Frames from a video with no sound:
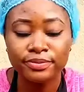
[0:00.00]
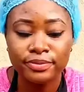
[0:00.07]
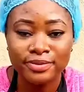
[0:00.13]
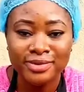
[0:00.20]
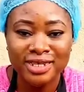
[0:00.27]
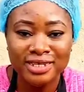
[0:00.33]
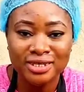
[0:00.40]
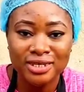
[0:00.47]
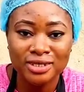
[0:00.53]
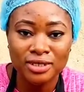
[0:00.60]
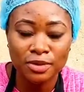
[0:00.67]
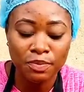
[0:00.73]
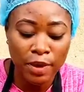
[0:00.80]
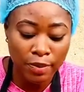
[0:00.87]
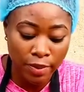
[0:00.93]
This is the
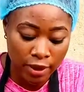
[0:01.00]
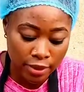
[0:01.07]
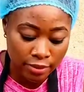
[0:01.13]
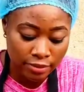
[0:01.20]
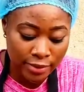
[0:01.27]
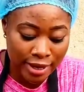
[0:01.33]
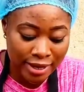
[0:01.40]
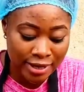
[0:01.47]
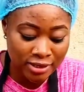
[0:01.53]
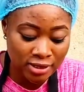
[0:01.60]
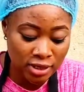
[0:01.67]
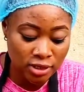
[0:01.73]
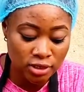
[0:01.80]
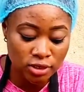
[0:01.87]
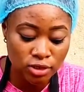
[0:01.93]
pepper. Like I
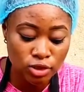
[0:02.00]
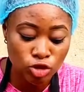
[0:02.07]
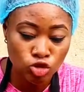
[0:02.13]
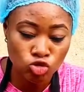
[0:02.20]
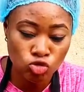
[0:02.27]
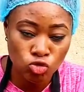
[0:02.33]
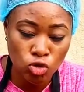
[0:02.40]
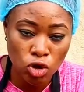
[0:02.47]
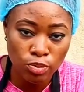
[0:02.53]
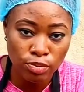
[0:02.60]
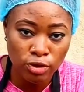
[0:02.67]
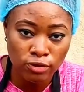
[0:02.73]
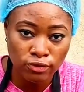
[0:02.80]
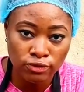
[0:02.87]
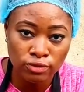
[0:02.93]
said, 2 cups
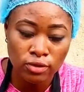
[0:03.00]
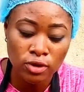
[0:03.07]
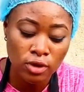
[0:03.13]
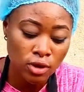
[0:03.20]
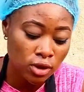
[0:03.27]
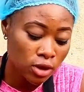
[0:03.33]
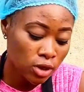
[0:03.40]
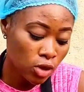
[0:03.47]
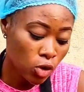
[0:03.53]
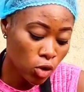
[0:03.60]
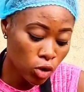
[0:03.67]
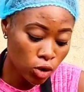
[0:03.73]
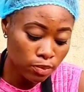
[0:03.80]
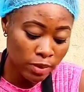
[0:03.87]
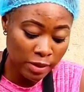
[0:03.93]
of
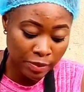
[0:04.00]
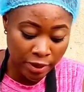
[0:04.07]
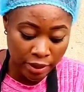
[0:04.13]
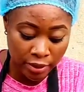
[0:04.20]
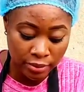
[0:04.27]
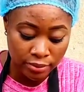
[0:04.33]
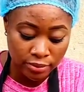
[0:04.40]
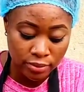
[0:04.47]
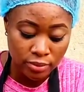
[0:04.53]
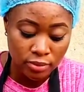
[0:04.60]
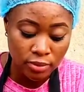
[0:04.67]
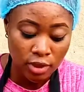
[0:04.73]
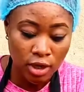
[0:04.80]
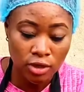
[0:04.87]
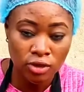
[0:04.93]
whole pepper,
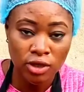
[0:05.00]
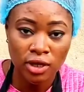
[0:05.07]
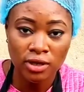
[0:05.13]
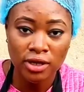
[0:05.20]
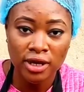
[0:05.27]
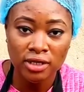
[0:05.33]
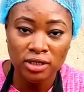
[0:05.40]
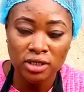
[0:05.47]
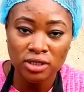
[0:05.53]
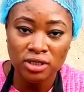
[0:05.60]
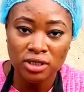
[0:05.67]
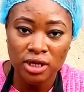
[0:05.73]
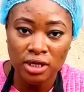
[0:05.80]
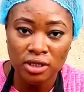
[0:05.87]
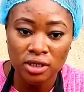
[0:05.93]
and you can get this
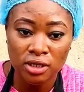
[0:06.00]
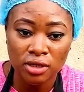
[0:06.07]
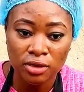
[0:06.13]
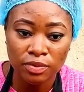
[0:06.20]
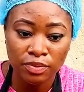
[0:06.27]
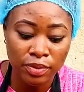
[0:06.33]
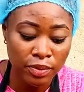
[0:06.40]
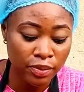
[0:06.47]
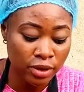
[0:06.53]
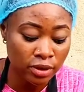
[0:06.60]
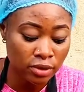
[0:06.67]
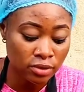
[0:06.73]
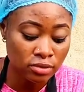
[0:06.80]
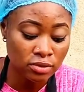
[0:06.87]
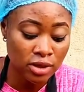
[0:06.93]
tiny pepper.
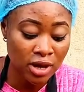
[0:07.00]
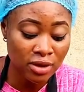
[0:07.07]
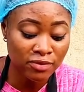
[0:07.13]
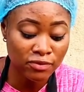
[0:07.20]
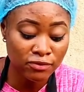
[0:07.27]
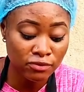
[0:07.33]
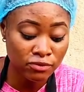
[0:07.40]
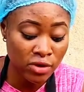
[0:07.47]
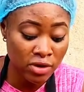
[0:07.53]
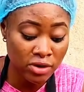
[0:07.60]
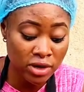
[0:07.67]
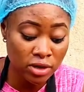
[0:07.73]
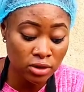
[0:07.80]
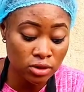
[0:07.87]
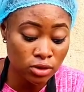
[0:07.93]
They are
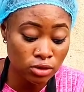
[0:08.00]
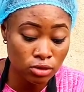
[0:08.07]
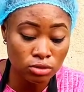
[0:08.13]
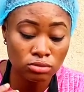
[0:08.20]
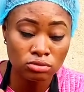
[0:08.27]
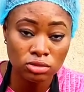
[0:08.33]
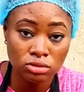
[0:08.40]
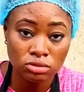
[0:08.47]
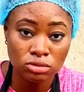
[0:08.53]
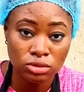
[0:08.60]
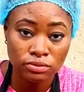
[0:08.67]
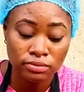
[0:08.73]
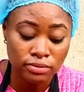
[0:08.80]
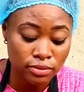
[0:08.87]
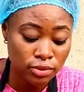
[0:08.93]
very
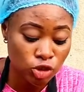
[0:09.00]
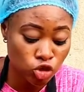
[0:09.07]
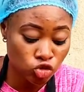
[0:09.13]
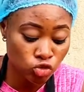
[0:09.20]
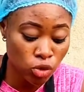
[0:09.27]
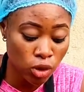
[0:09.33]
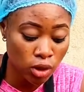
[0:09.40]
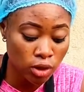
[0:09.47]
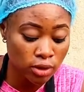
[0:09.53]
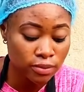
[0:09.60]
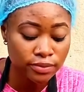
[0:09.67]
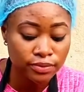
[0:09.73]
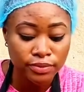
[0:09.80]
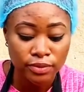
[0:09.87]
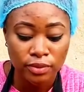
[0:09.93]
strong
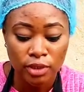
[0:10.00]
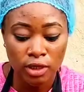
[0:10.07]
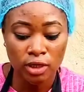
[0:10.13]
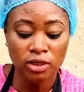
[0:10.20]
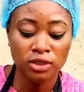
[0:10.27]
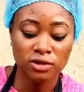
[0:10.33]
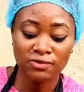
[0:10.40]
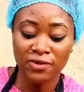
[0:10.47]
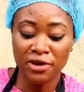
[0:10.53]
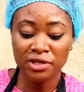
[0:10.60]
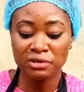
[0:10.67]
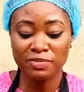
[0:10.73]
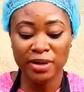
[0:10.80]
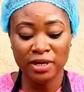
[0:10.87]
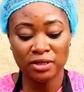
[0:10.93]
and it's very
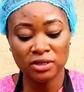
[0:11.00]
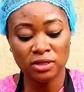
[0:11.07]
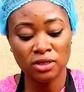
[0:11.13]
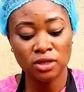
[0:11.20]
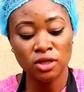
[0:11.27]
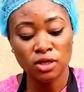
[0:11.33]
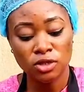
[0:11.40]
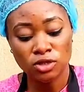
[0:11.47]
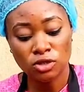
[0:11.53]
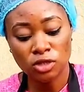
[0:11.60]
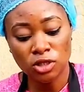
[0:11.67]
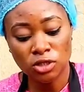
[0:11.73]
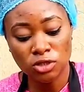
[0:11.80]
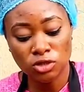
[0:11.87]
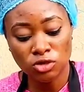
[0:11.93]
spicy. So
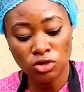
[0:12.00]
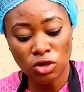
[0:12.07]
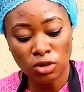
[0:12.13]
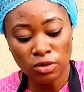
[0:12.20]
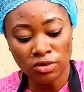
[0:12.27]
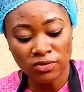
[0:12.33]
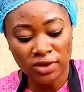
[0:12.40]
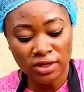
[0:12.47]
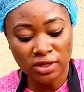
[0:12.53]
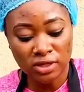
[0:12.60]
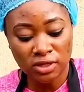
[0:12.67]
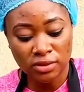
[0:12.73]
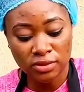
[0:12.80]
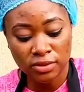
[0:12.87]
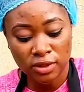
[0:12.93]
this is 2 cups of
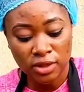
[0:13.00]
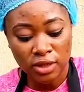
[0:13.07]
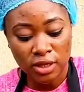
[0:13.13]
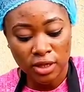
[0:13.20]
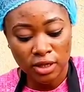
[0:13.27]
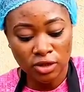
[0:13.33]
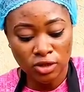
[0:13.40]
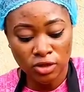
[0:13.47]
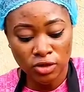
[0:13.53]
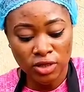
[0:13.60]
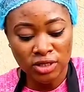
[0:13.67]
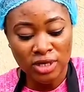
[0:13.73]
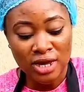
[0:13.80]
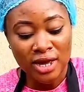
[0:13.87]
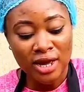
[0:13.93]
it into it.
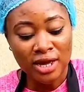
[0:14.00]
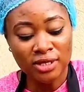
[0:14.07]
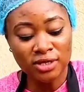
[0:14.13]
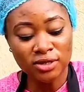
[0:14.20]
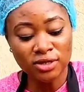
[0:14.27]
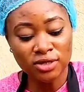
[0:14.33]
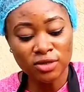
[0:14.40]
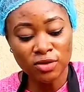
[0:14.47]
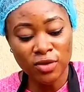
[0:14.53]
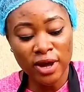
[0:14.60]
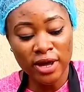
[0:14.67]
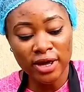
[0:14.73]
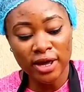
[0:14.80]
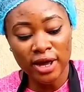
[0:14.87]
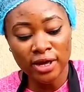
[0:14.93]
And the reason
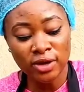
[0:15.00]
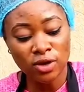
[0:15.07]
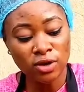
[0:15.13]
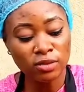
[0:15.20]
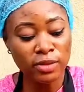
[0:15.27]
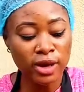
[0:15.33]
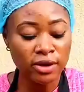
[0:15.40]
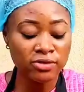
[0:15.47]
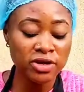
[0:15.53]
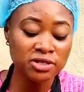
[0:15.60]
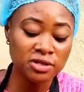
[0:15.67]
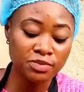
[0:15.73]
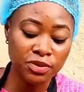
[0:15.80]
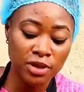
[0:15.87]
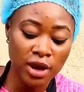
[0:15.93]
why I call my
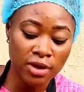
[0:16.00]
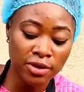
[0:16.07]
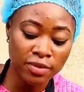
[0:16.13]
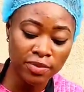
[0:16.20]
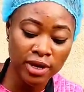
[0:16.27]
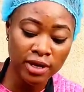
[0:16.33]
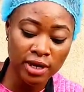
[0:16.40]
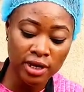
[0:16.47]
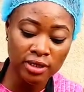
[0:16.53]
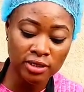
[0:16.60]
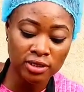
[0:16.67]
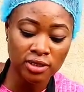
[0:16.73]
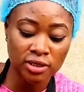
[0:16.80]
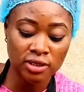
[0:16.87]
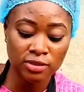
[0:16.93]
recipe Arabian iced
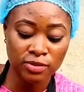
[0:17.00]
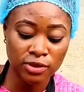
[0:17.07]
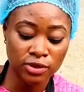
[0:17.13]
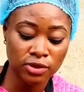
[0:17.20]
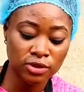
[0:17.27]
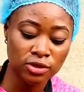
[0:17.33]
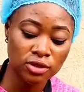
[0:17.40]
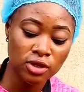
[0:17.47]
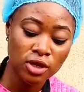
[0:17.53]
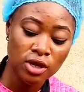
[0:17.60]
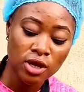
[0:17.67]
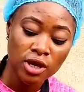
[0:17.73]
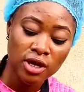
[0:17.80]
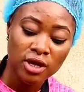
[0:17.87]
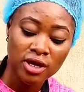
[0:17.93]
tea is because
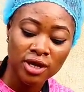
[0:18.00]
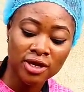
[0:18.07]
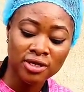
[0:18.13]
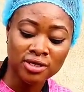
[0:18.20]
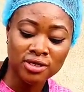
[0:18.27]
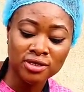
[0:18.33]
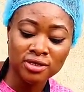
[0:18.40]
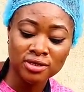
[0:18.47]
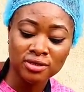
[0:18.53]
it's